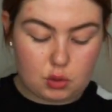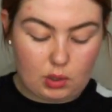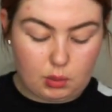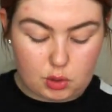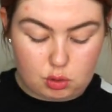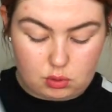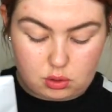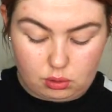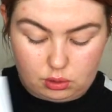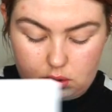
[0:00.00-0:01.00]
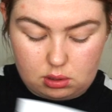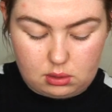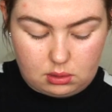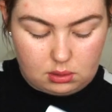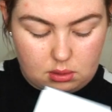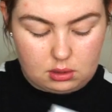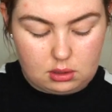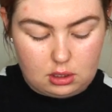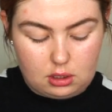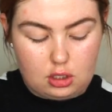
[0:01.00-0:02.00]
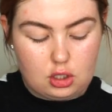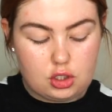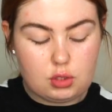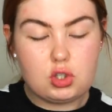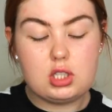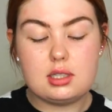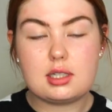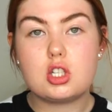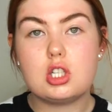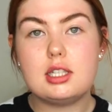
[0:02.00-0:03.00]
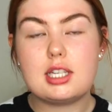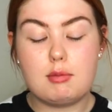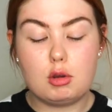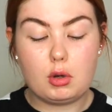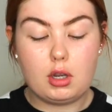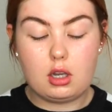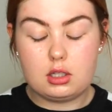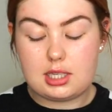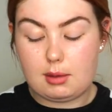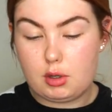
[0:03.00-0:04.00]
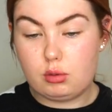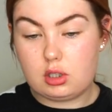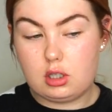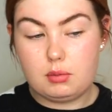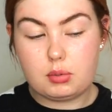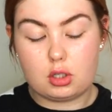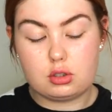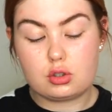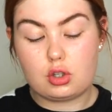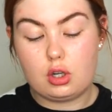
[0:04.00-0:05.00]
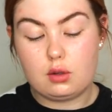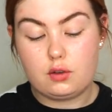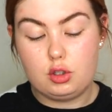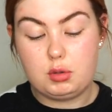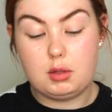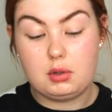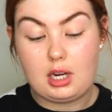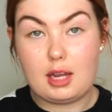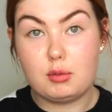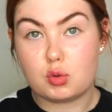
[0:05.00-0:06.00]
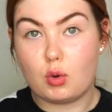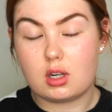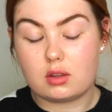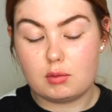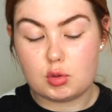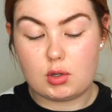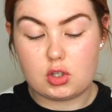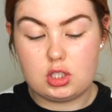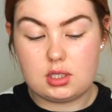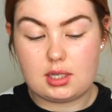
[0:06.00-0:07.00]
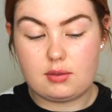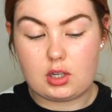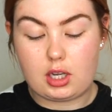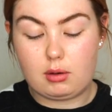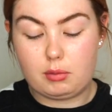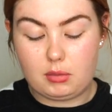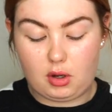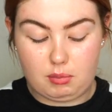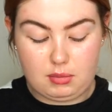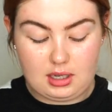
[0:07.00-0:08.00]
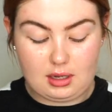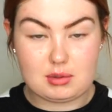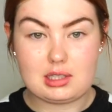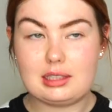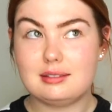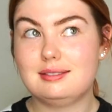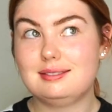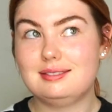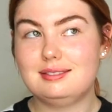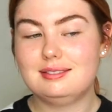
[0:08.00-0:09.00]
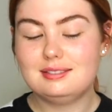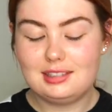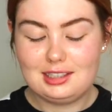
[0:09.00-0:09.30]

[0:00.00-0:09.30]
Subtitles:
as well, which was good. So she did actually demo the products on a few people. I was one of them as well. She did have a go on me. I was like, So